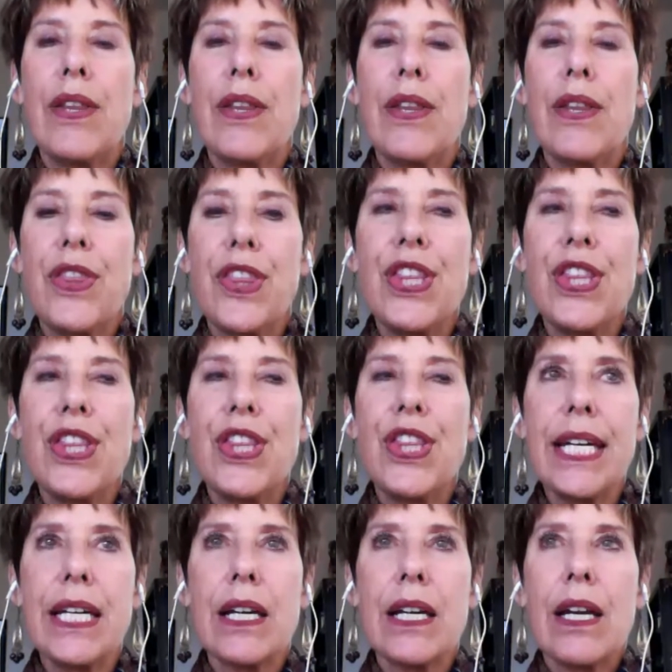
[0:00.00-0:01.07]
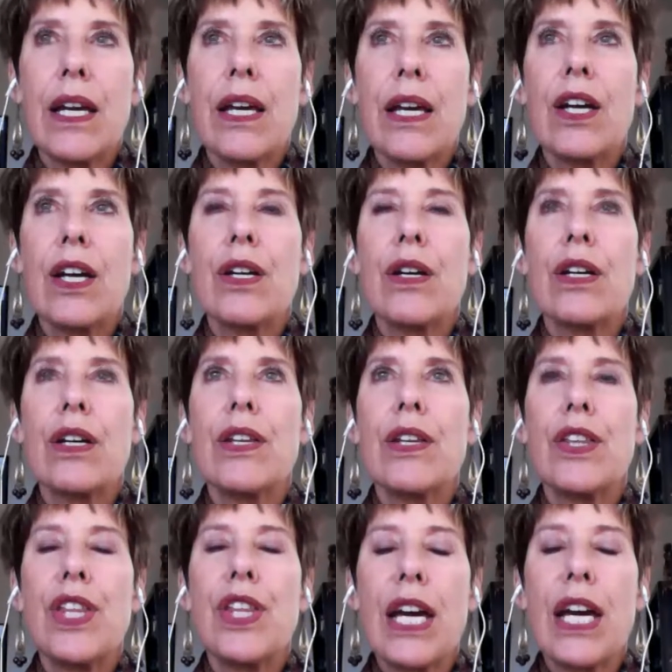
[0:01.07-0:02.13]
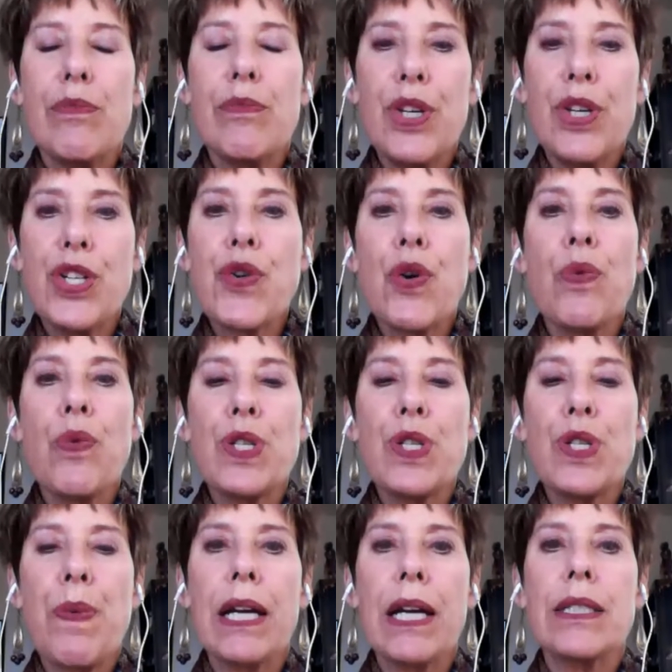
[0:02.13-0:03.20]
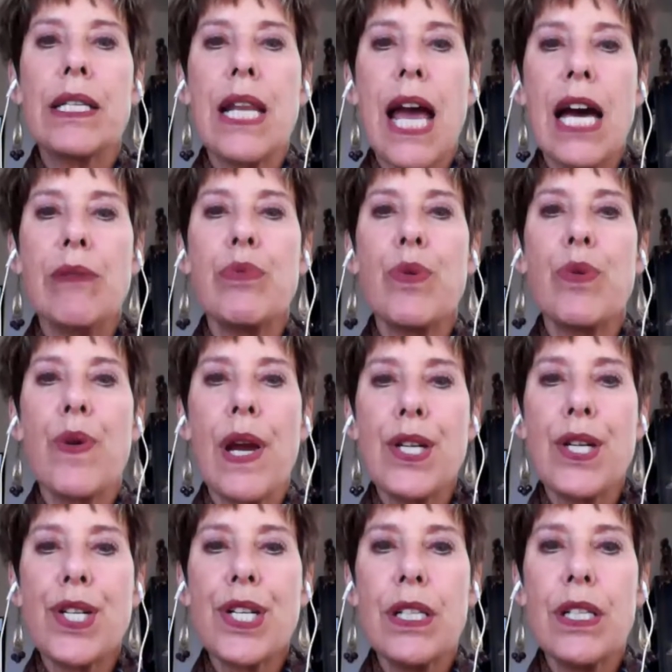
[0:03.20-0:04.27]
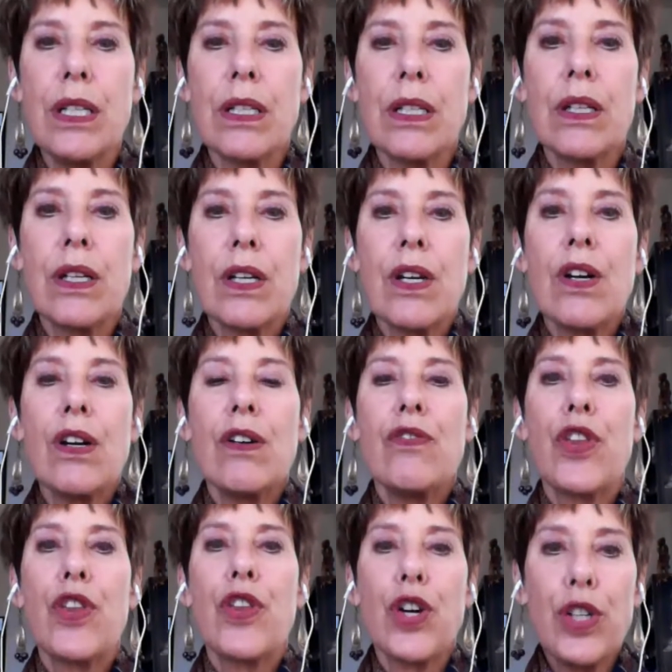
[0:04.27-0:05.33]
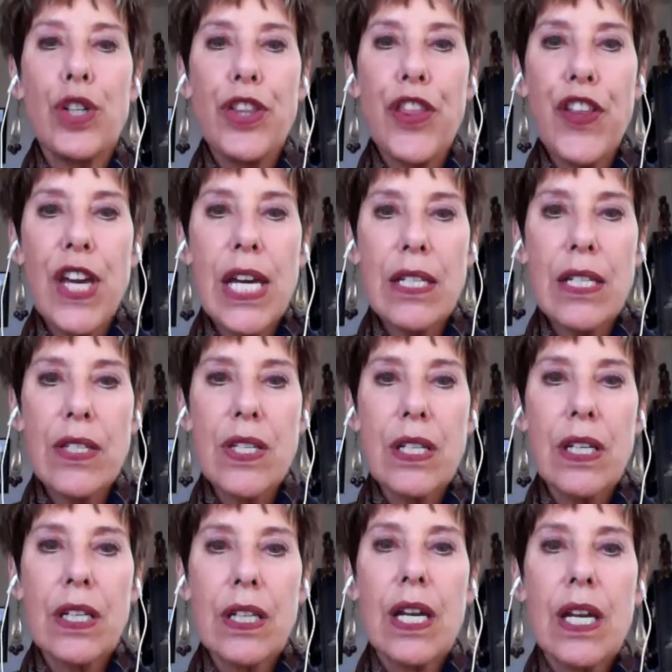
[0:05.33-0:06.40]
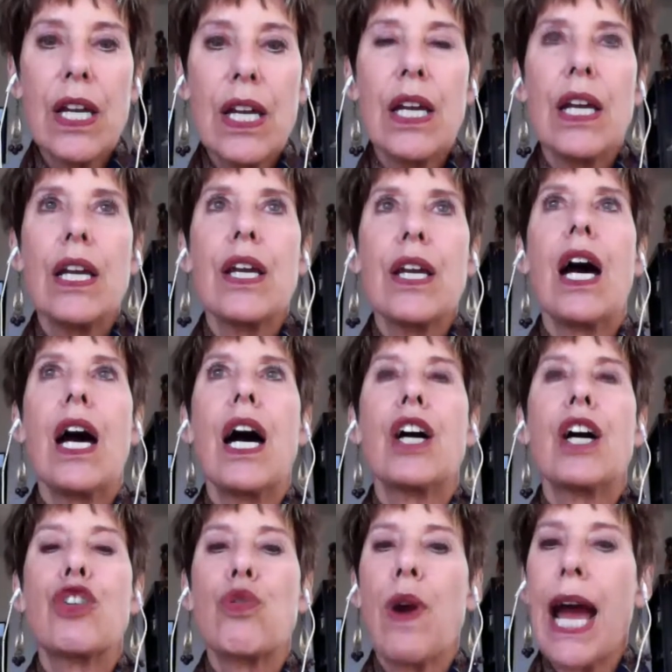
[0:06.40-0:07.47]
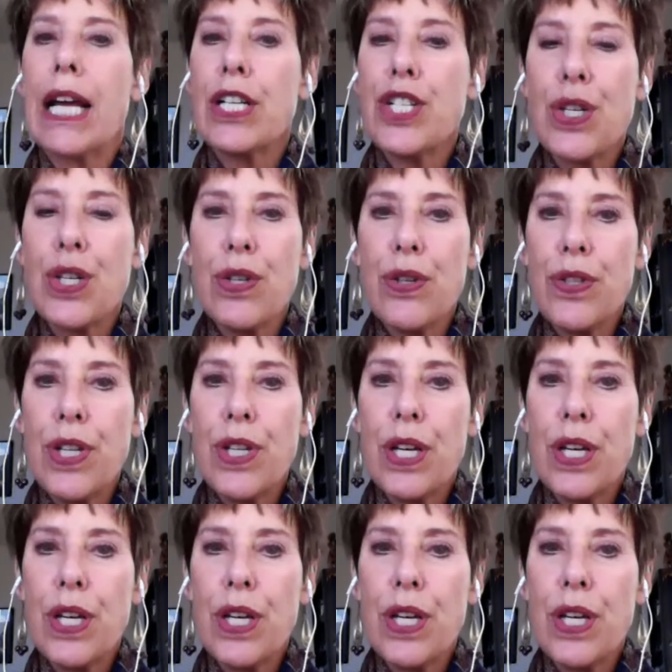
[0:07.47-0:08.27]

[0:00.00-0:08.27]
think that mutual respect and admiration for the good things, gratitude